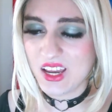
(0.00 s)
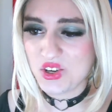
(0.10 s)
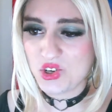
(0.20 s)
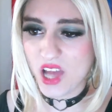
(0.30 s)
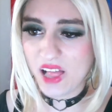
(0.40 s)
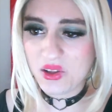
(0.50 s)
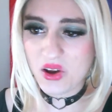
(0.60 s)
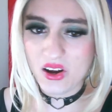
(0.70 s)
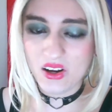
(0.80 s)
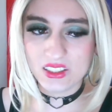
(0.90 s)

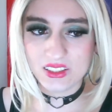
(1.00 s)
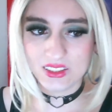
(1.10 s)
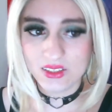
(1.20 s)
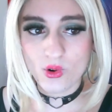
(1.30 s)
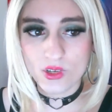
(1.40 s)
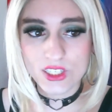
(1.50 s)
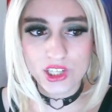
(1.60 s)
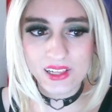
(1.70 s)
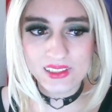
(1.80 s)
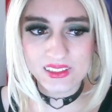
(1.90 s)
Shelgon or
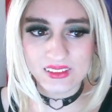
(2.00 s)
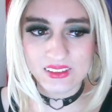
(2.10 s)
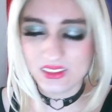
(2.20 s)
Sheldon.